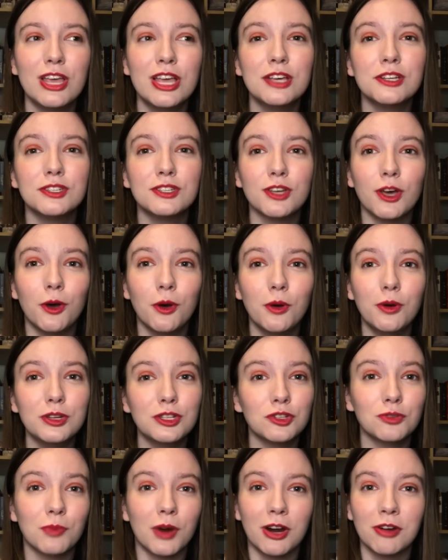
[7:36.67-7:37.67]
So
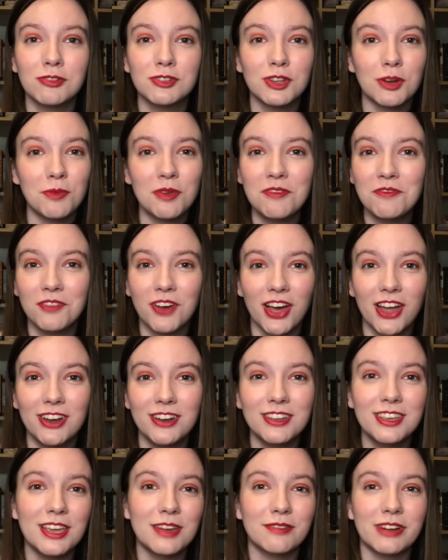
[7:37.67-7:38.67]
tomorrow is gonna be
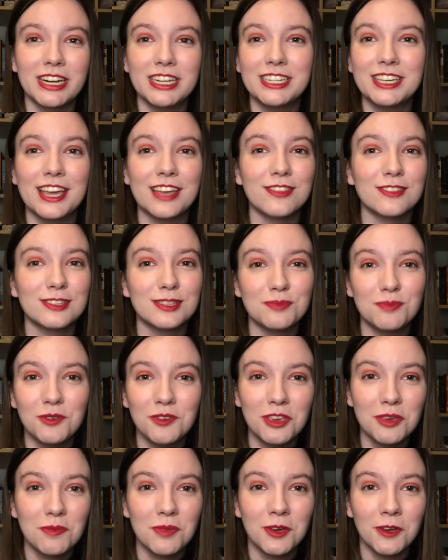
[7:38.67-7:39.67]
fun. Get ready to get in the
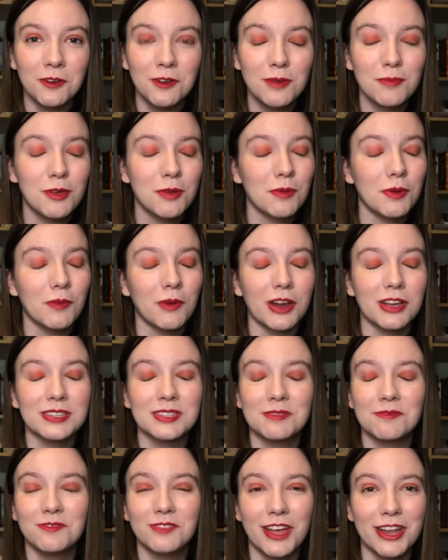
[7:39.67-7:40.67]
spooky mood. I'm gonna be wearing
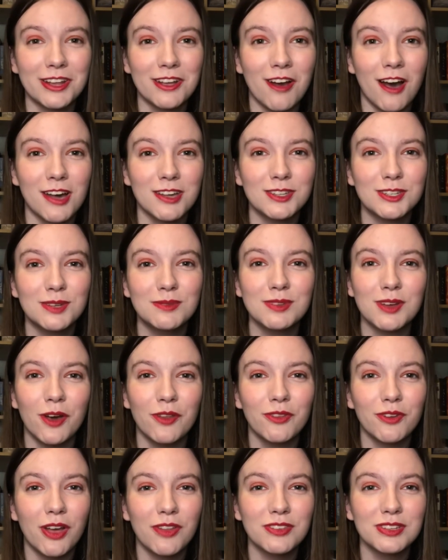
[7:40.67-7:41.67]
some fun costumes all
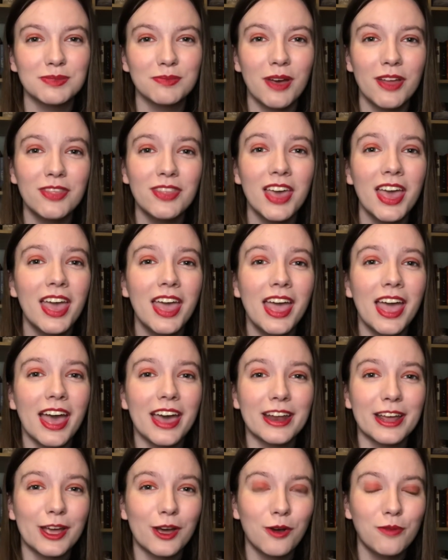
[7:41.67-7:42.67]
throughout this month,
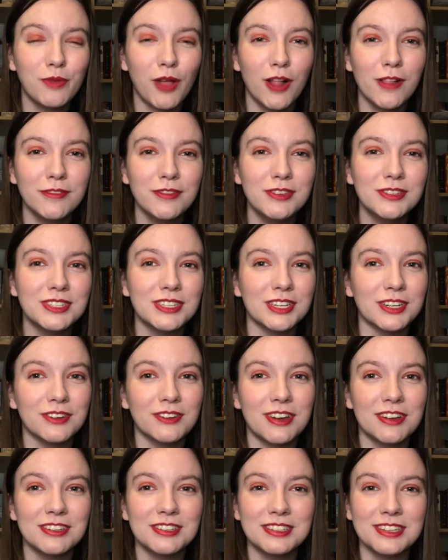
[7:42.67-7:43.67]
and I hope all of you stick
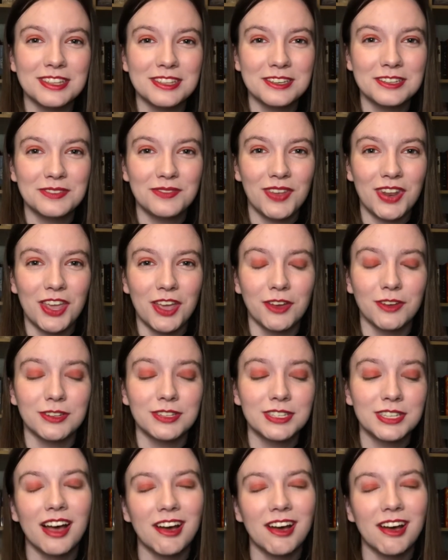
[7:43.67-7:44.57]
around to see those videos.